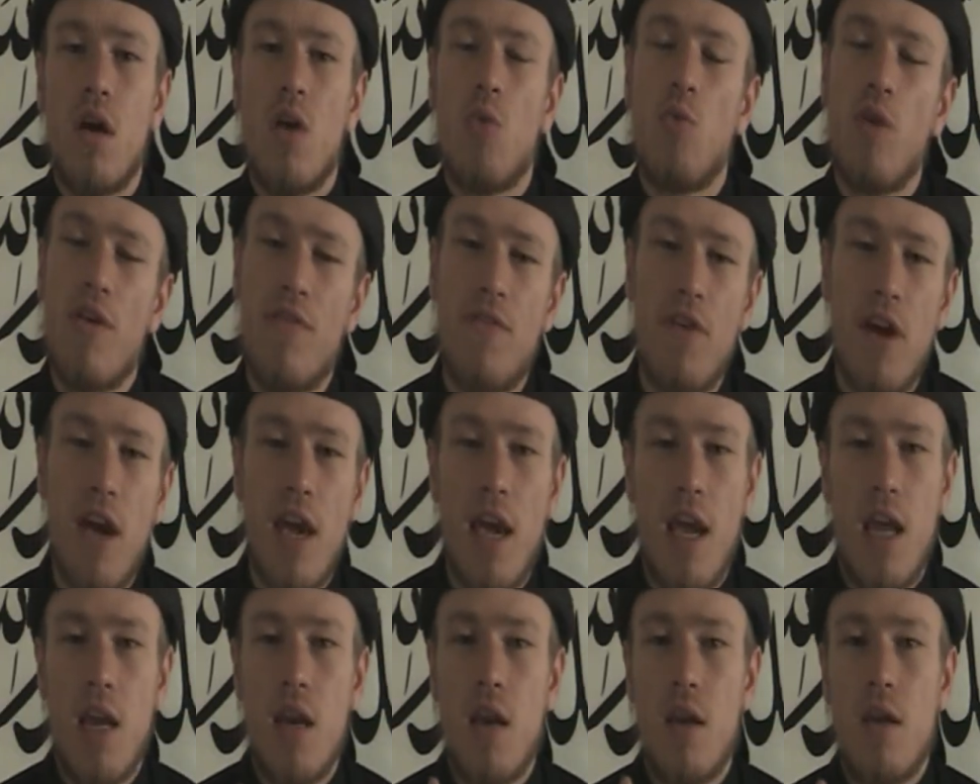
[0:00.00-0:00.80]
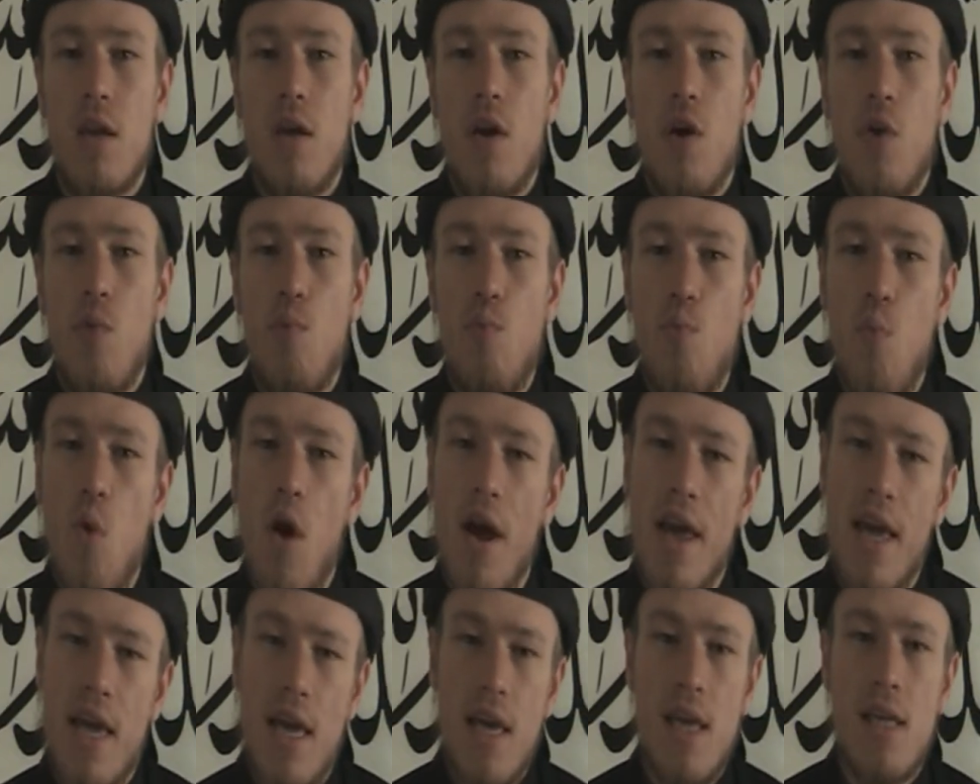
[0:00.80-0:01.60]
we're forgetting
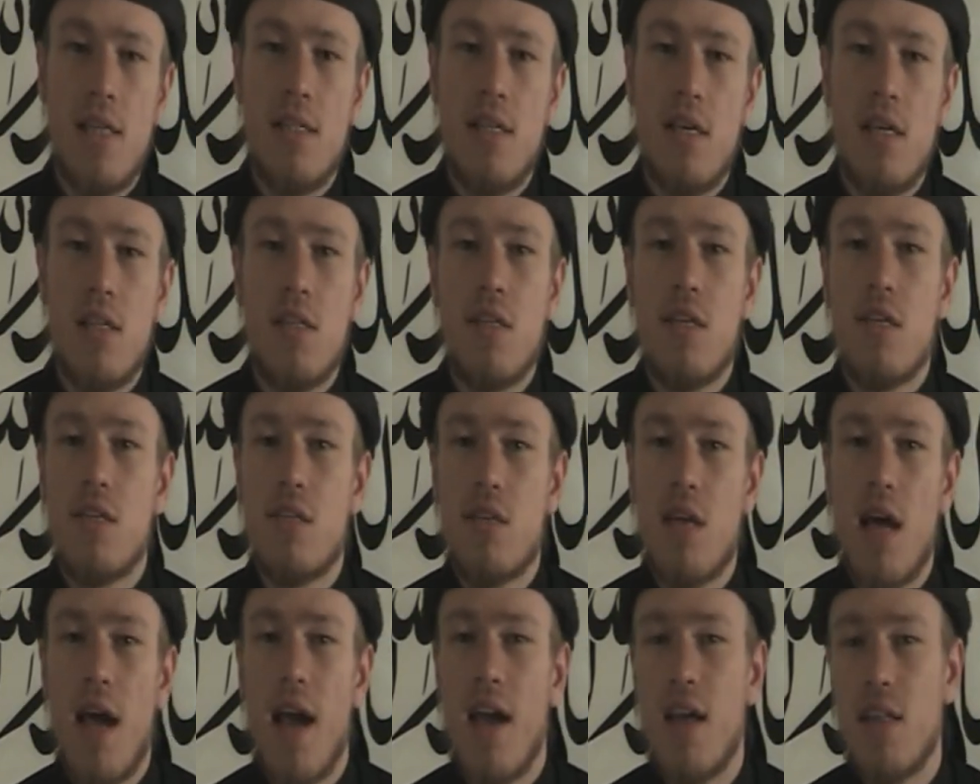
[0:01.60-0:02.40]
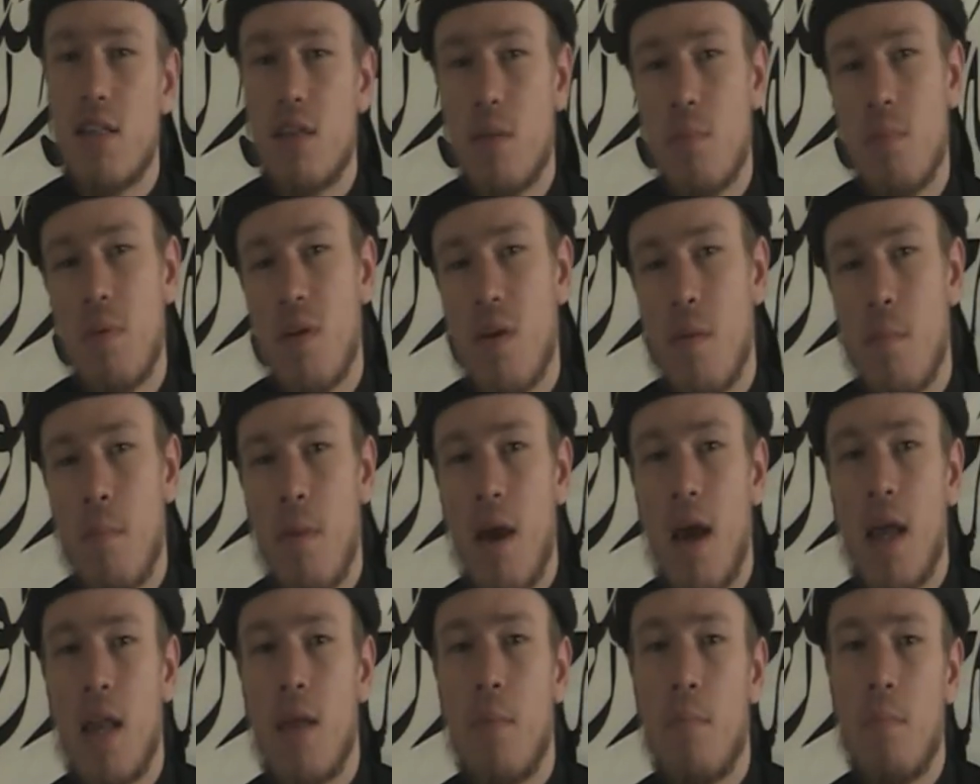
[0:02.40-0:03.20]
what it is in society to be a
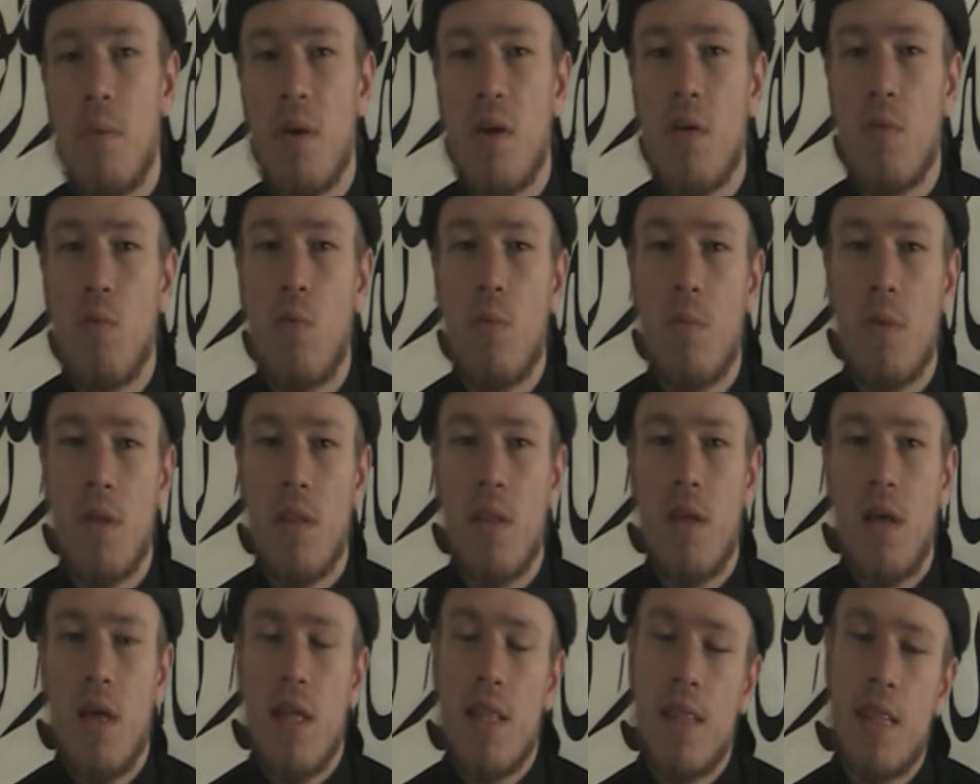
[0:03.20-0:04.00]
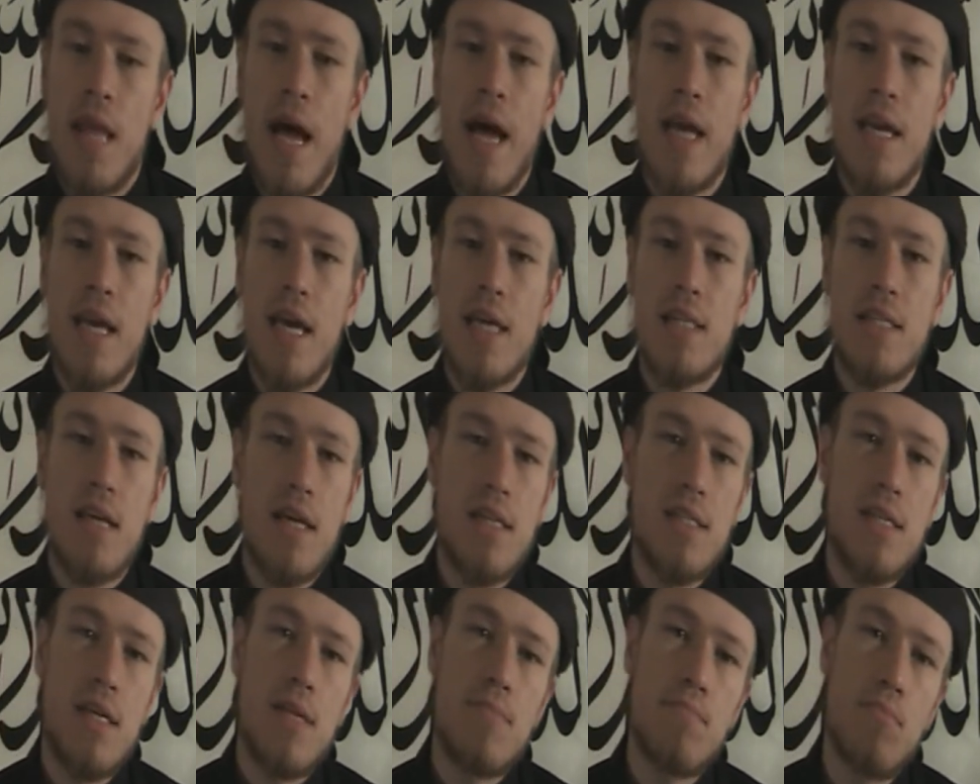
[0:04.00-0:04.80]
man and be a woman. Nowadays I
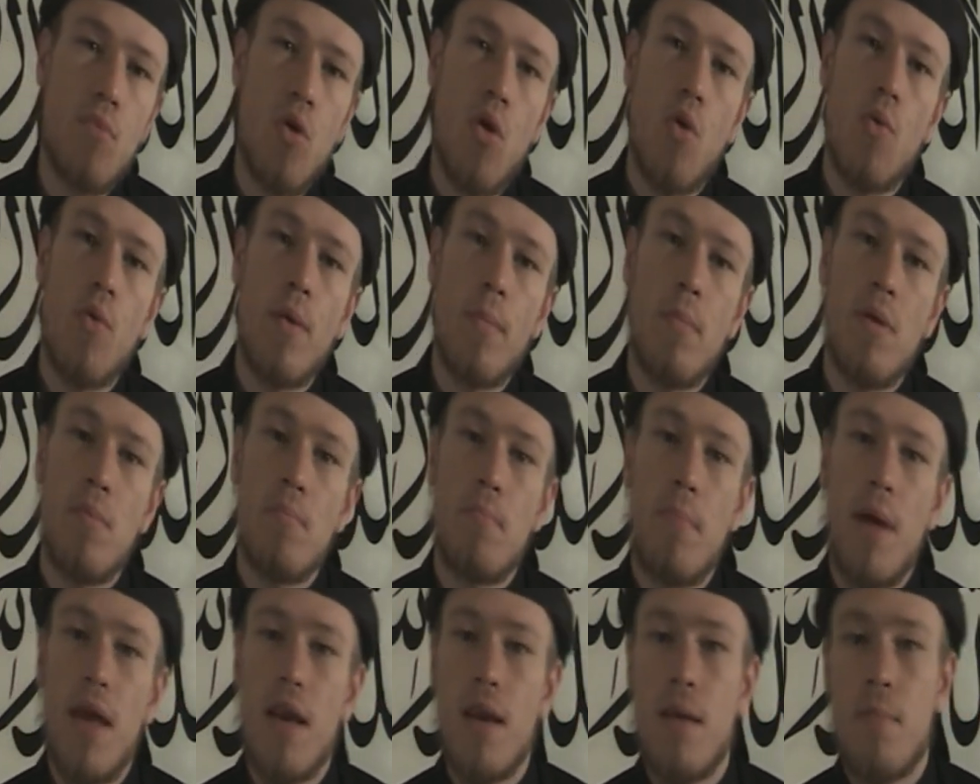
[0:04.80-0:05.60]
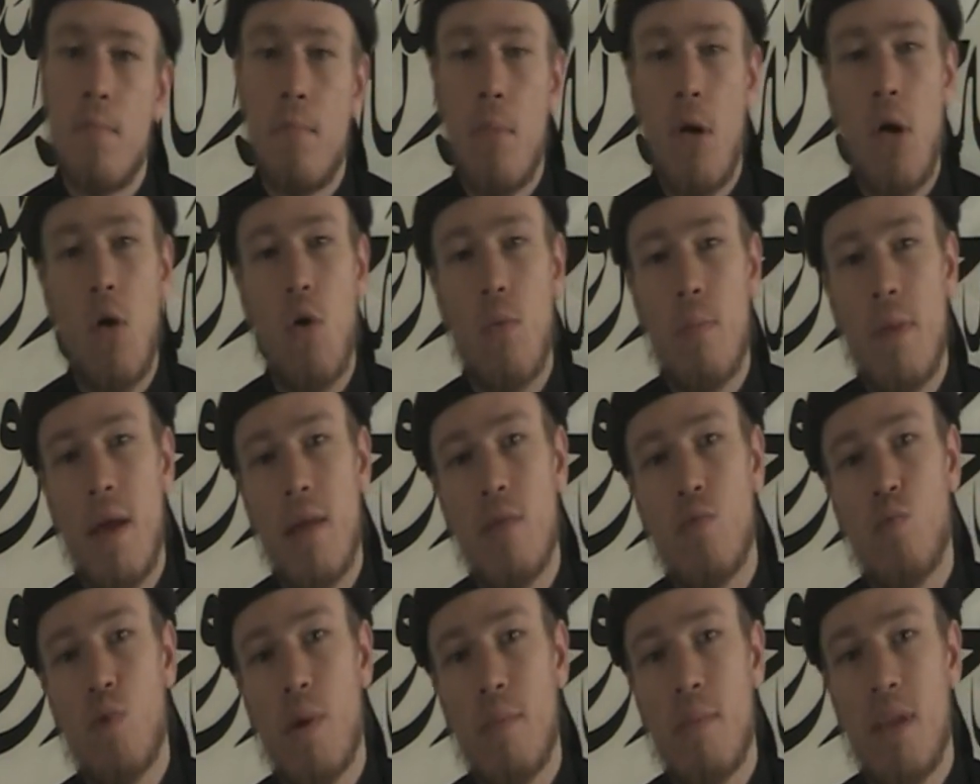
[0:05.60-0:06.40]
see more women men and more
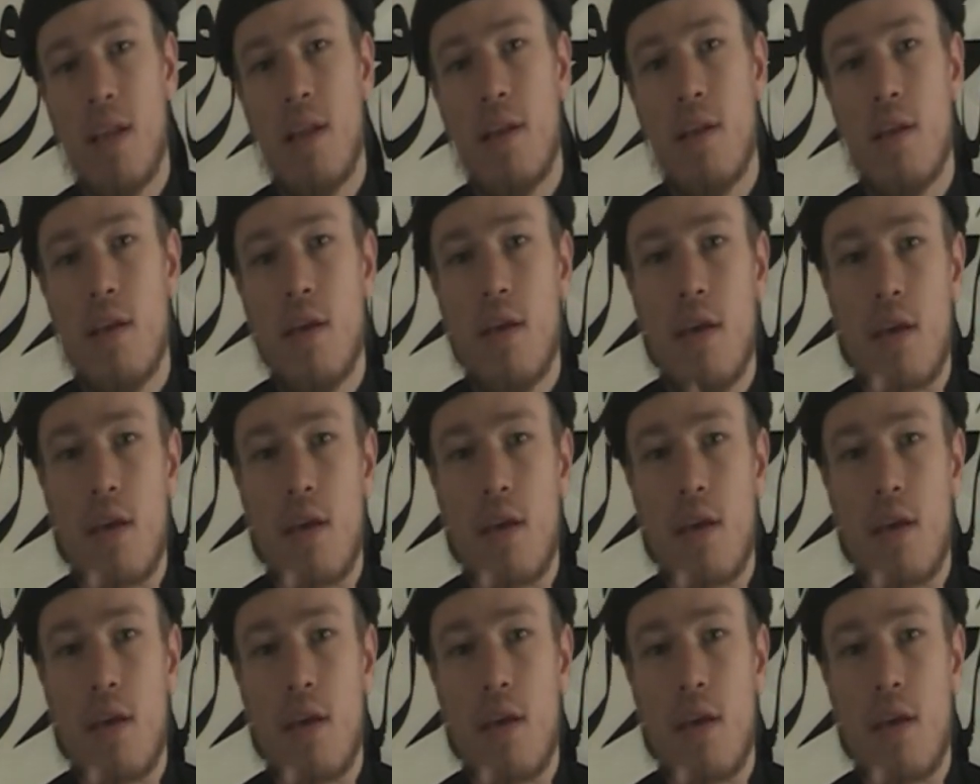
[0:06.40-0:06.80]
men women.